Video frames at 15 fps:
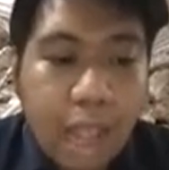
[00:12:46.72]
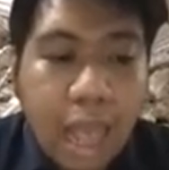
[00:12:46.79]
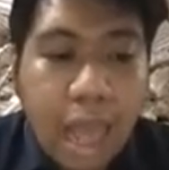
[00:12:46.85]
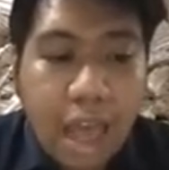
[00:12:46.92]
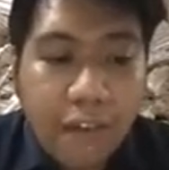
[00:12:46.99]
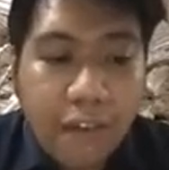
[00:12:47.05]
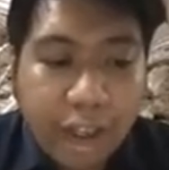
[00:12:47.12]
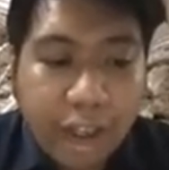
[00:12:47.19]

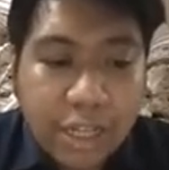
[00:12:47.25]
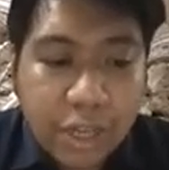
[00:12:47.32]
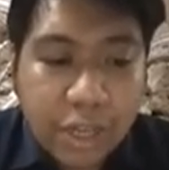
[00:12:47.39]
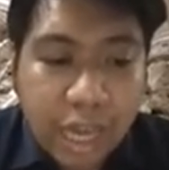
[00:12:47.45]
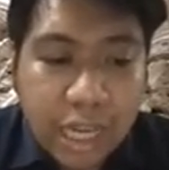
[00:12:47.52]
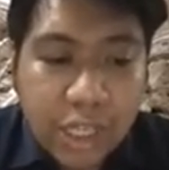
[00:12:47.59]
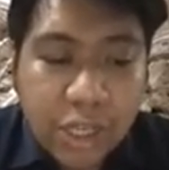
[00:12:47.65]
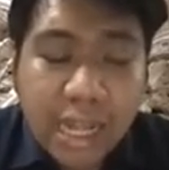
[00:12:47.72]
For
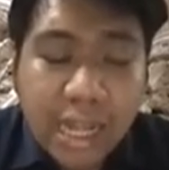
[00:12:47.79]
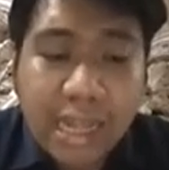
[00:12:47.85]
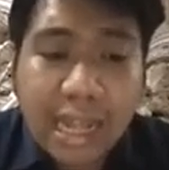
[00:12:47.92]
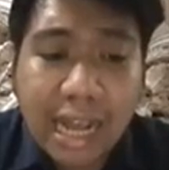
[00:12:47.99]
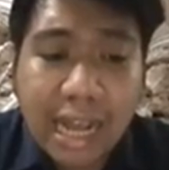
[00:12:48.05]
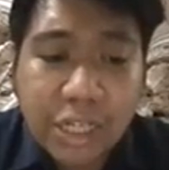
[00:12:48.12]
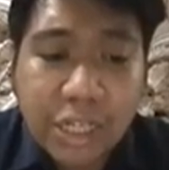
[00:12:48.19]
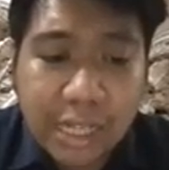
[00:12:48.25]
education at
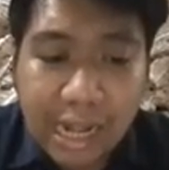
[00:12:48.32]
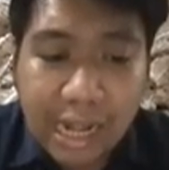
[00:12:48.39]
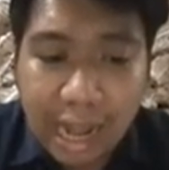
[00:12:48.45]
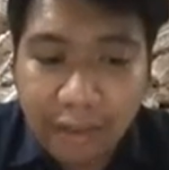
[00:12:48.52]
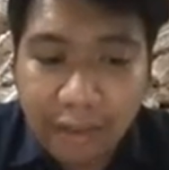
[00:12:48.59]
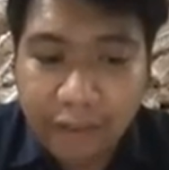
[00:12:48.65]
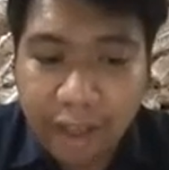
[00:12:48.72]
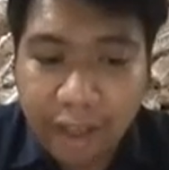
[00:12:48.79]
national
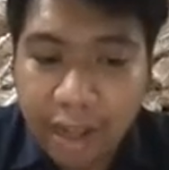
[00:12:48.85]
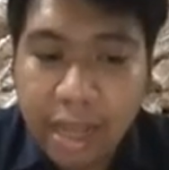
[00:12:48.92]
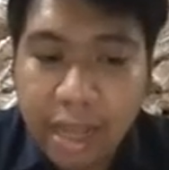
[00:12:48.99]
level,